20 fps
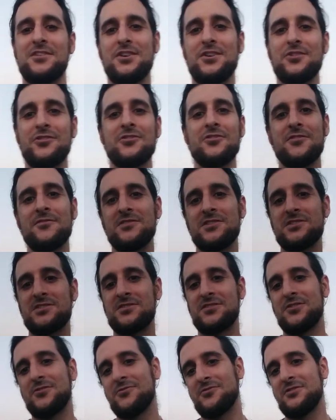color of the
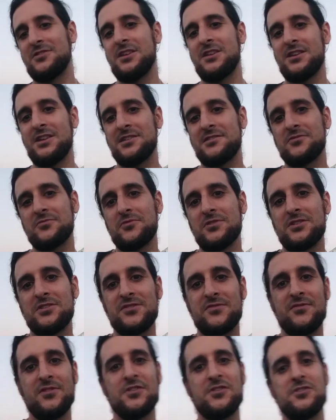stone, and that's when
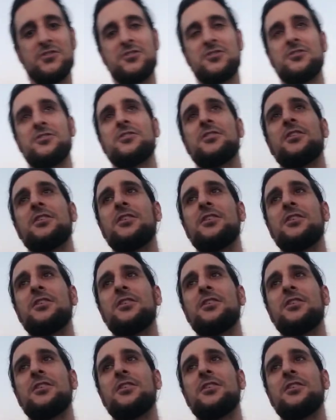it's finished.